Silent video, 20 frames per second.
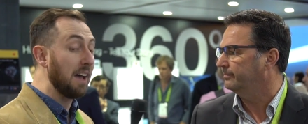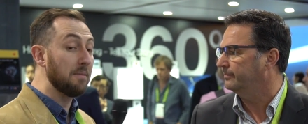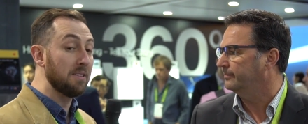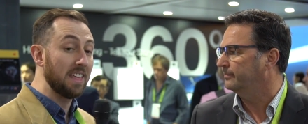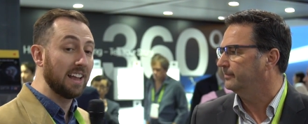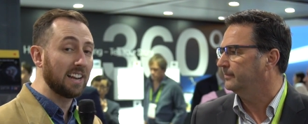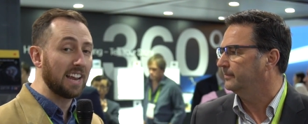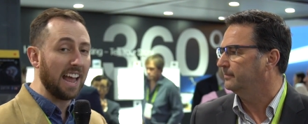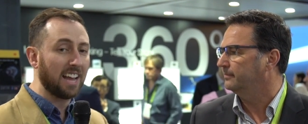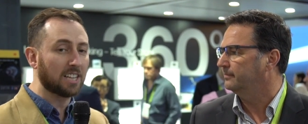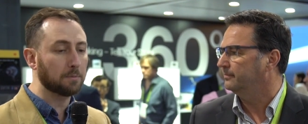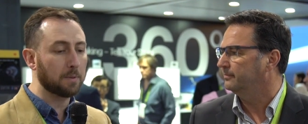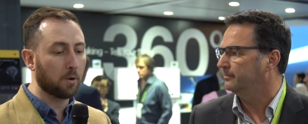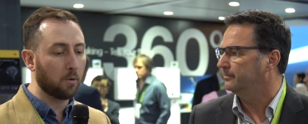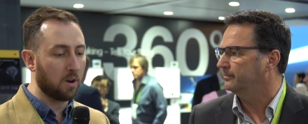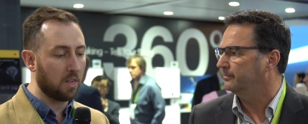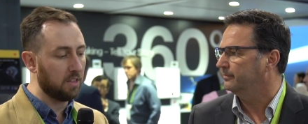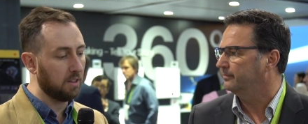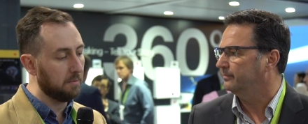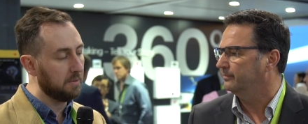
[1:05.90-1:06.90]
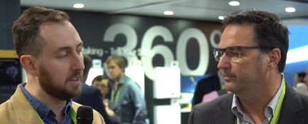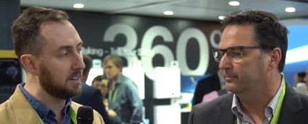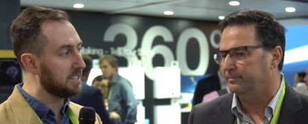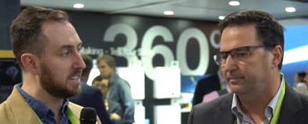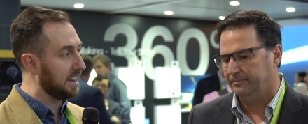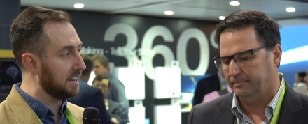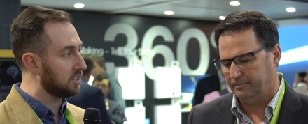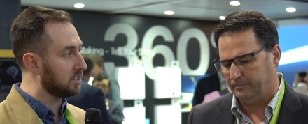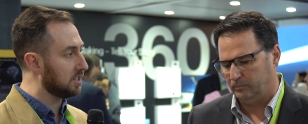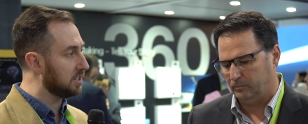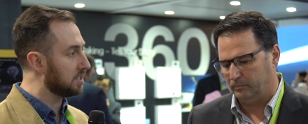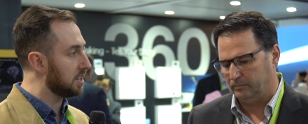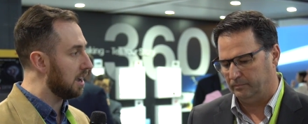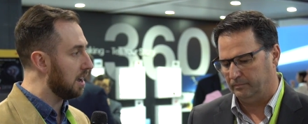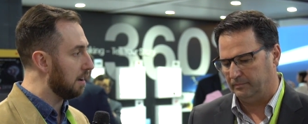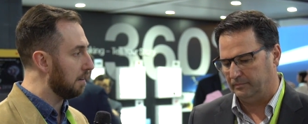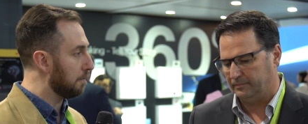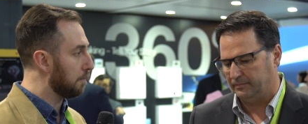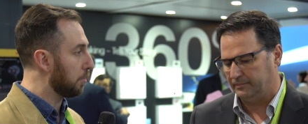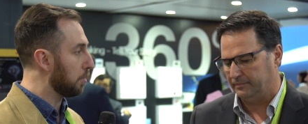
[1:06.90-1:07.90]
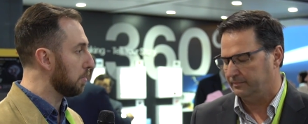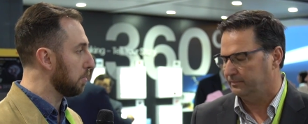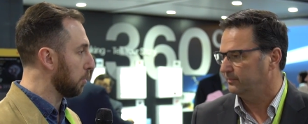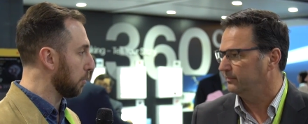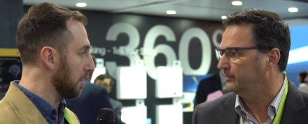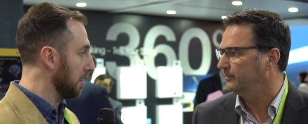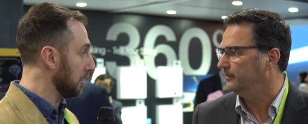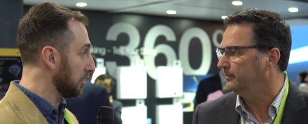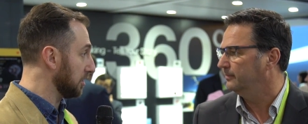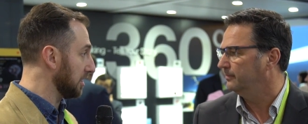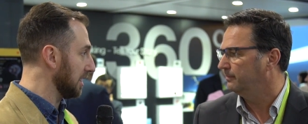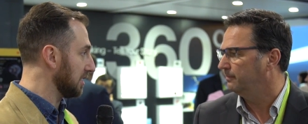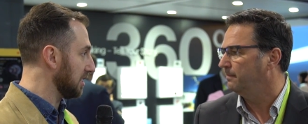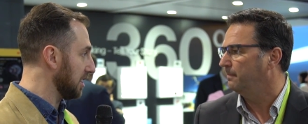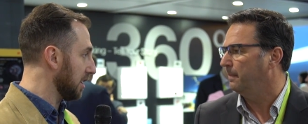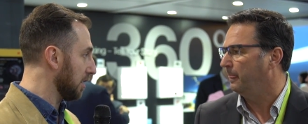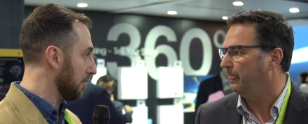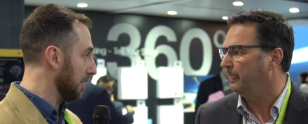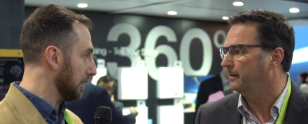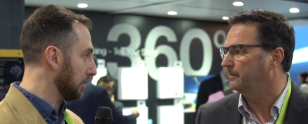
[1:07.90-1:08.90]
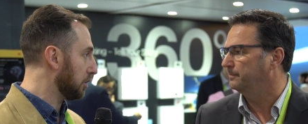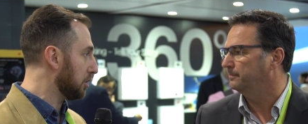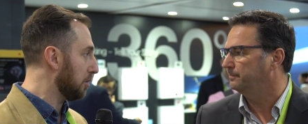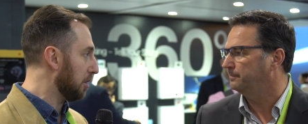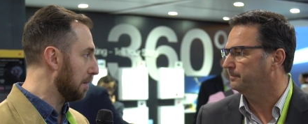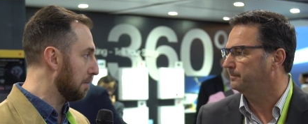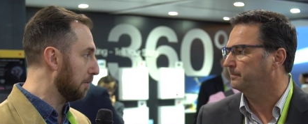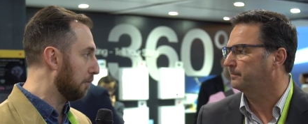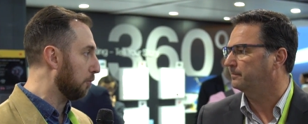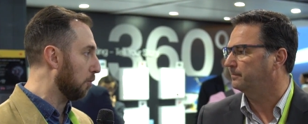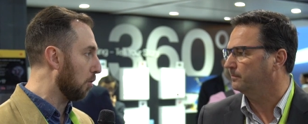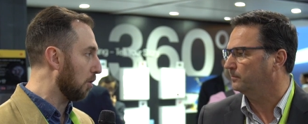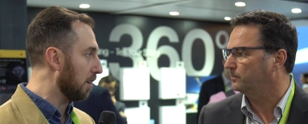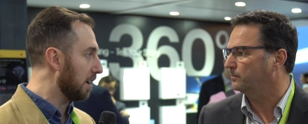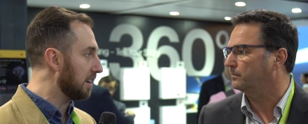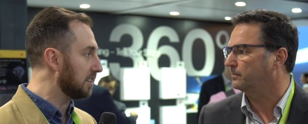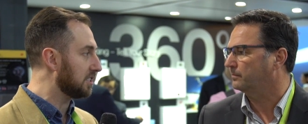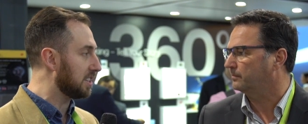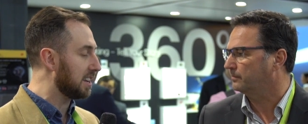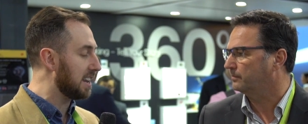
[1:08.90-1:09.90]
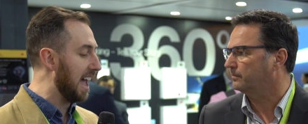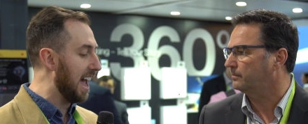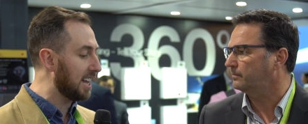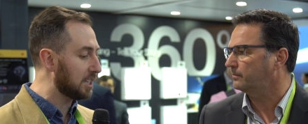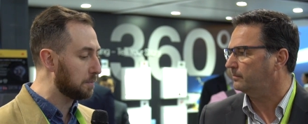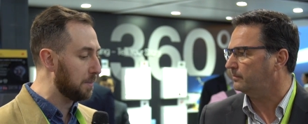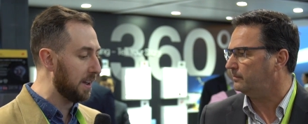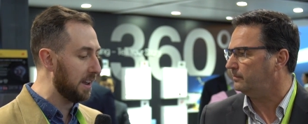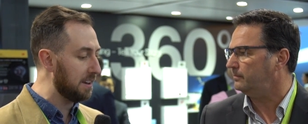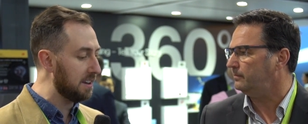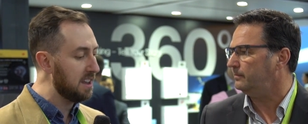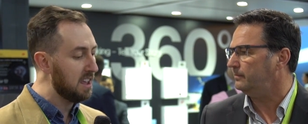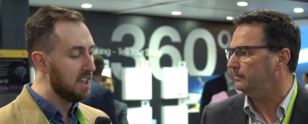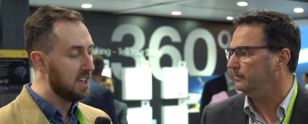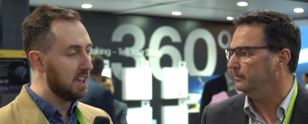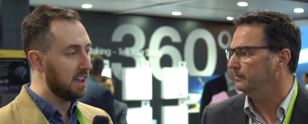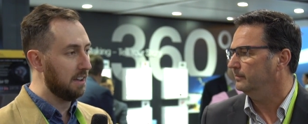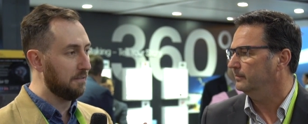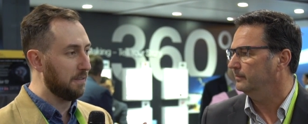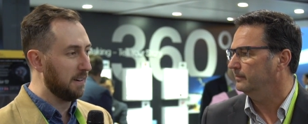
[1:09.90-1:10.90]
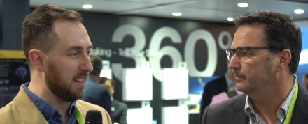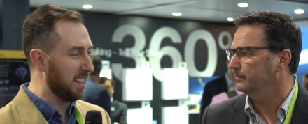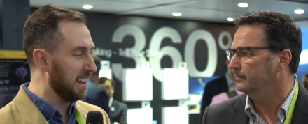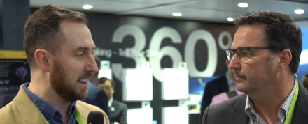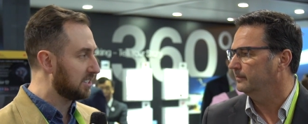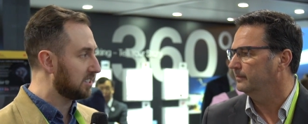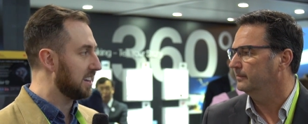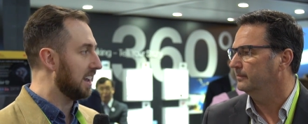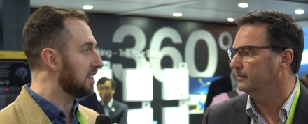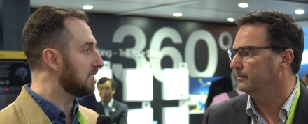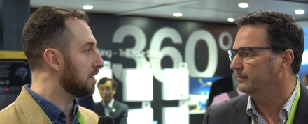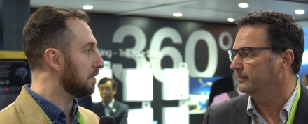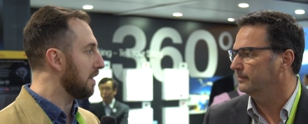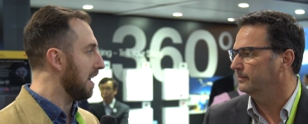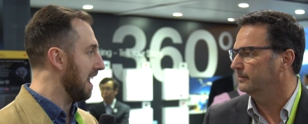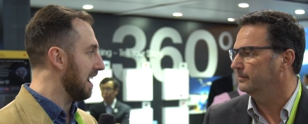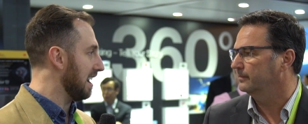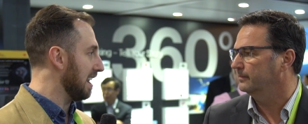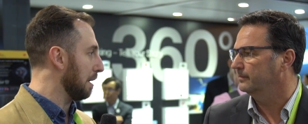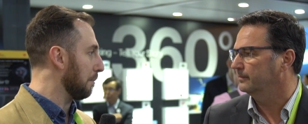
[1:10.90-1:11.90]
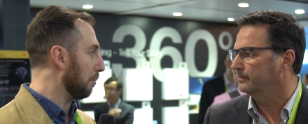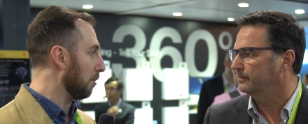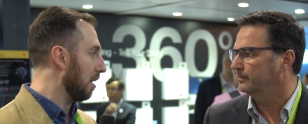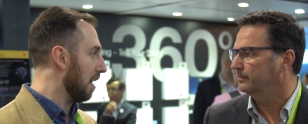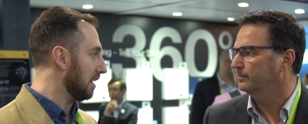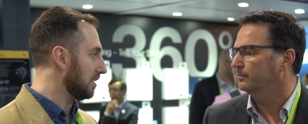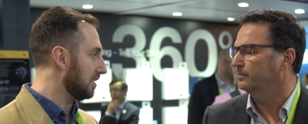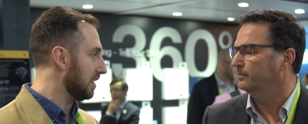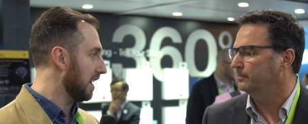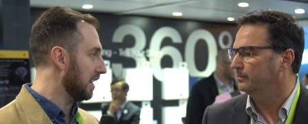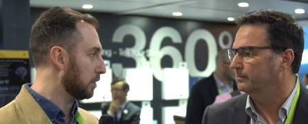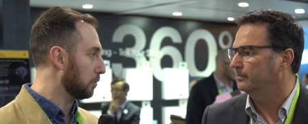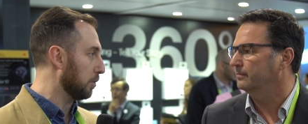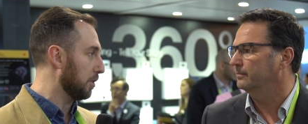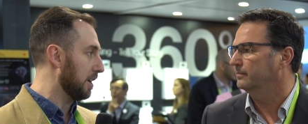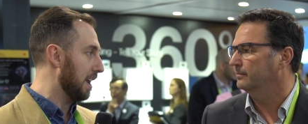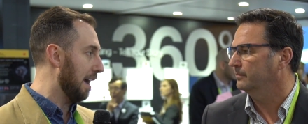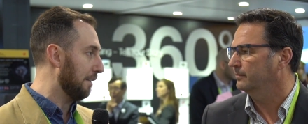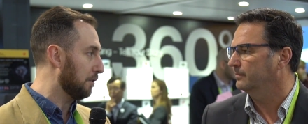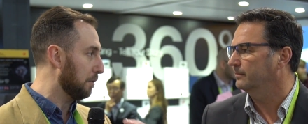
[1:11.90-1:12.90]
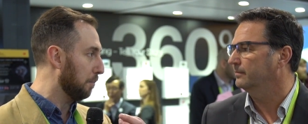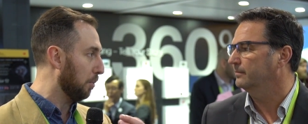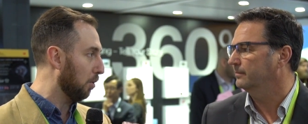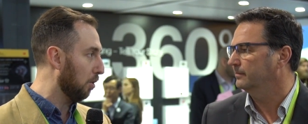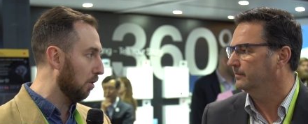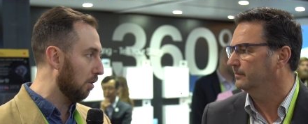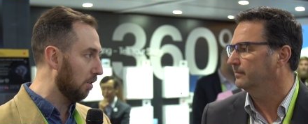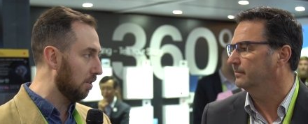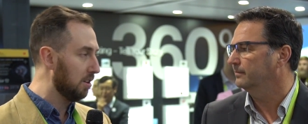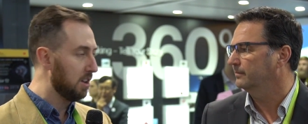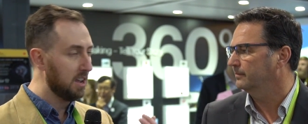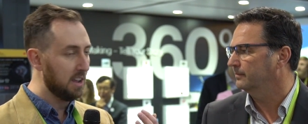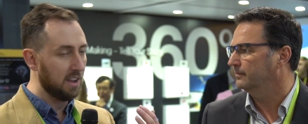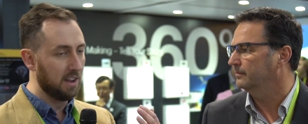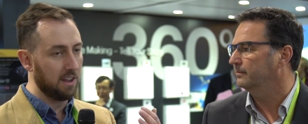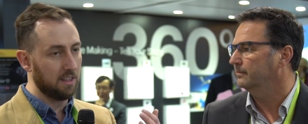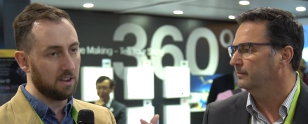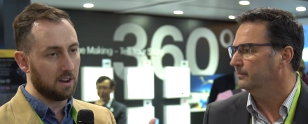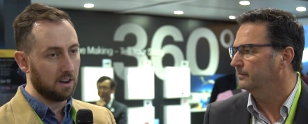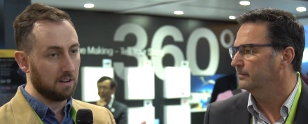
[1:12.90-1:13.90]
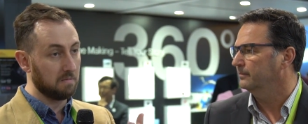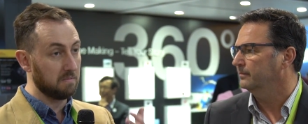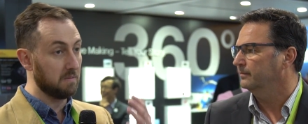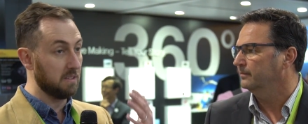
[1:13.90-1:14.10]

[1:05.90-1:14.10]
Speaker 1: I mean, that has been one of the limitations of 360-degree shooting before, is that it has been a fairly extensive editing process where you'd have to pull either